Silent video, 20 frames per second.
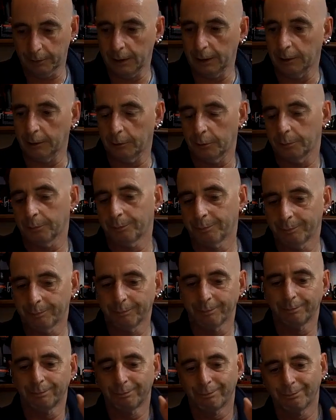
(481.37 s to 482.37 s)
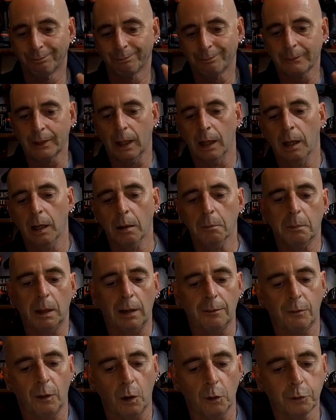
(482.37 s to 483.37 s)
things. But
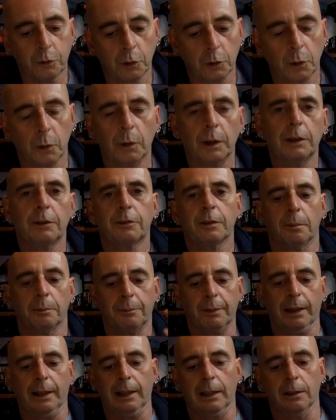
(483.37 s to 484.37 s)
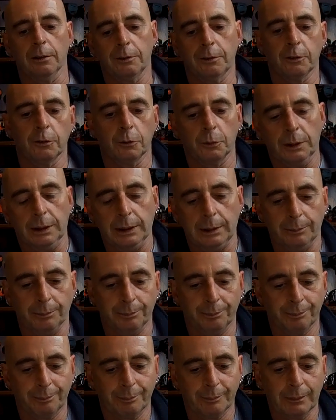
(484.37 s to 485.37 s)
I've also noticed something else as well.
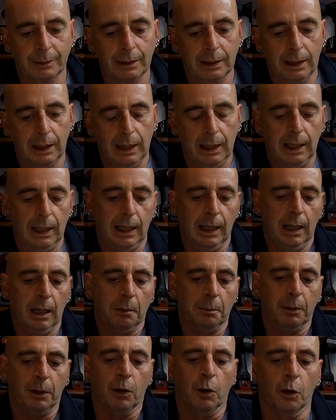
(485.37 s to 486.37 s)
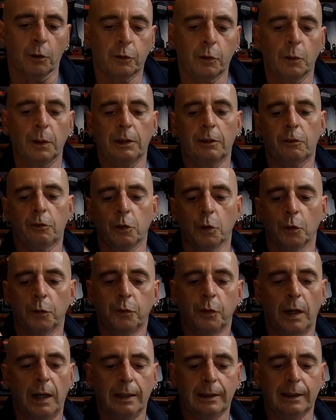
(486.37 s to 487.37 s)
Because it's so
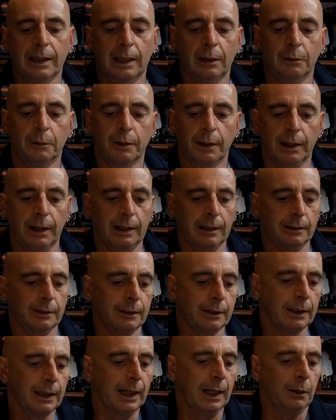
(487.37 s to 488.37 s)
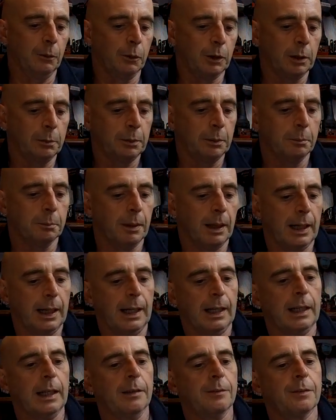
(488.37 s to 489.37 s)
far down there, it would have been
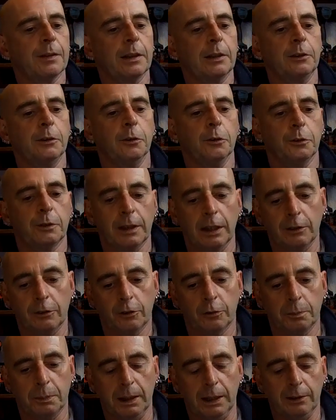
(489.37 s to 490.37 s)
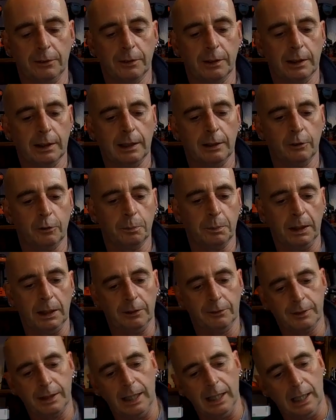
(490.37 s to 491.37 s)
better if I used this spacer and
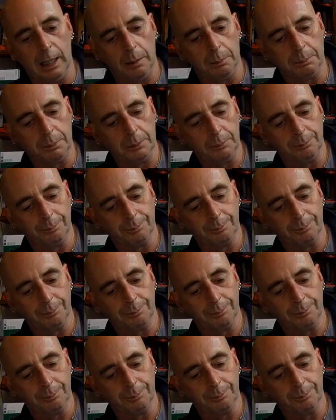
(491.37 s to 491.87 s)
spaced it up.